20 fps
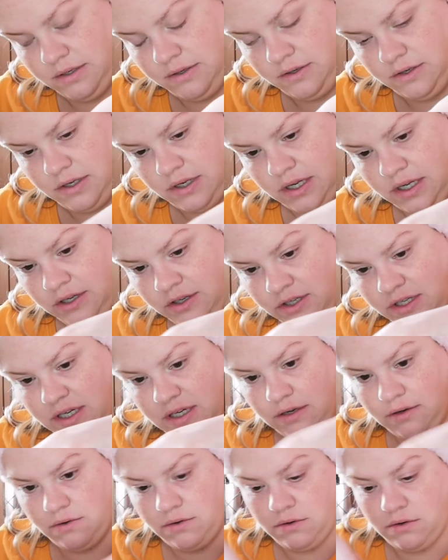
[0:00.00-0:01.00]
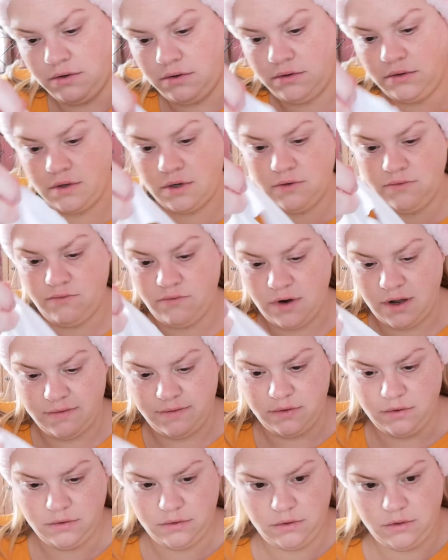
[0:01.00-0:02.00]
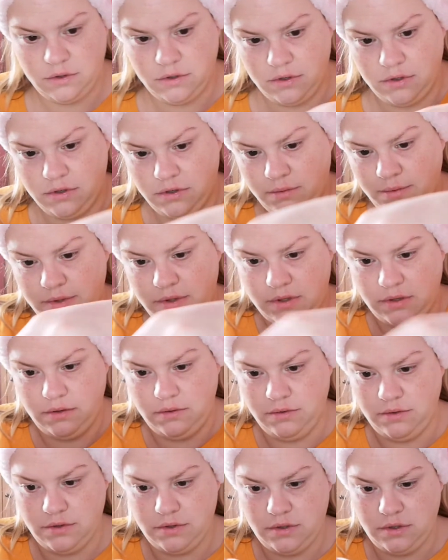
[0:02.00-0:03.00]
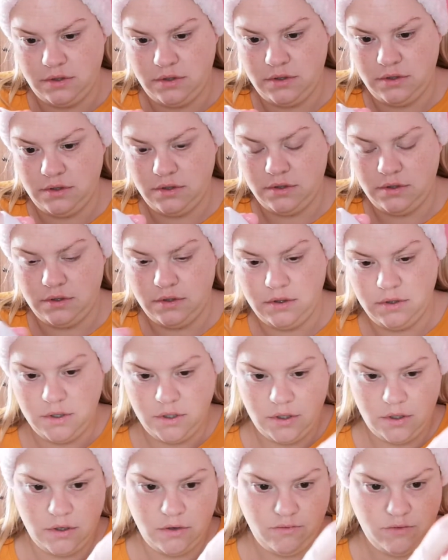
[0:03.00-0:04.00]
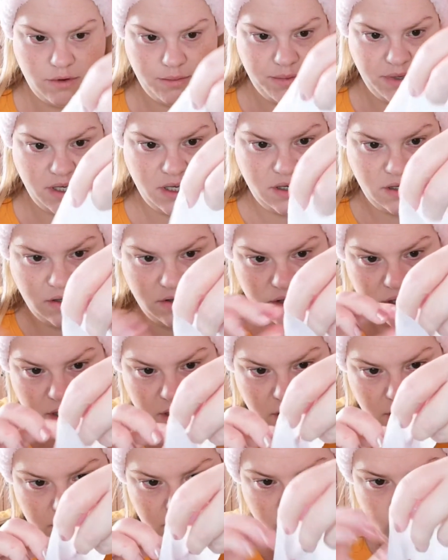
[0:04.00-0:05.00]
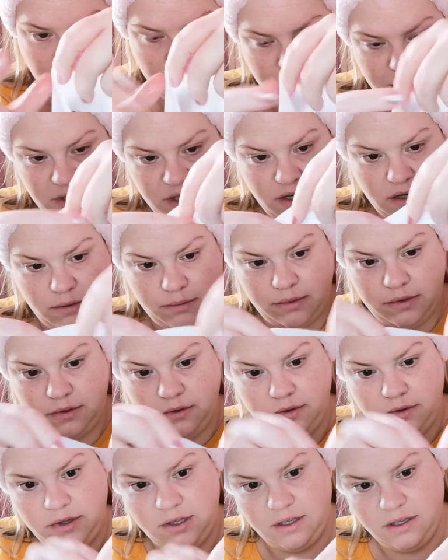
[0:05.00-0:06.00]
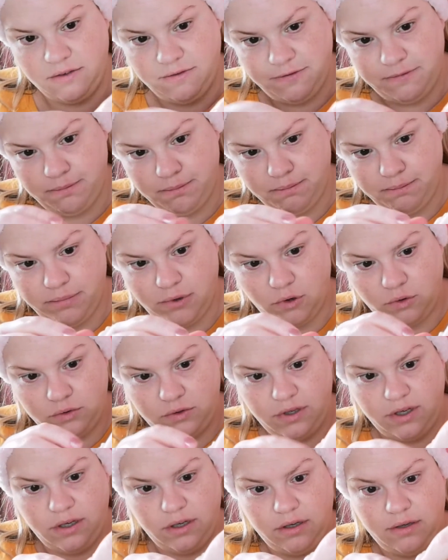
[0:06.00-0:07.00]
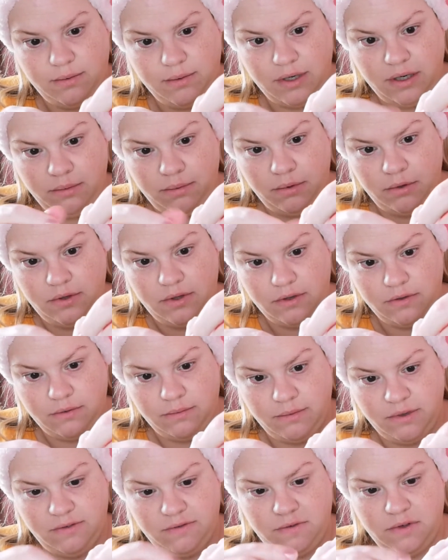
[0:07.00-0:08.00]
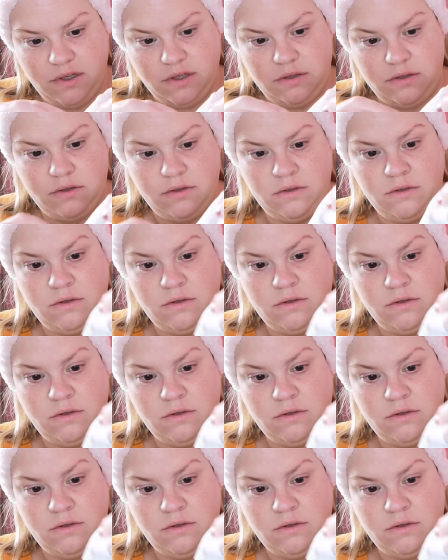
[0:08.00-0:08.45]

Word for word: I'm trying to get it all unravelled without ripping anything in it. It's going to be absolutely Baltic when I put this on my face.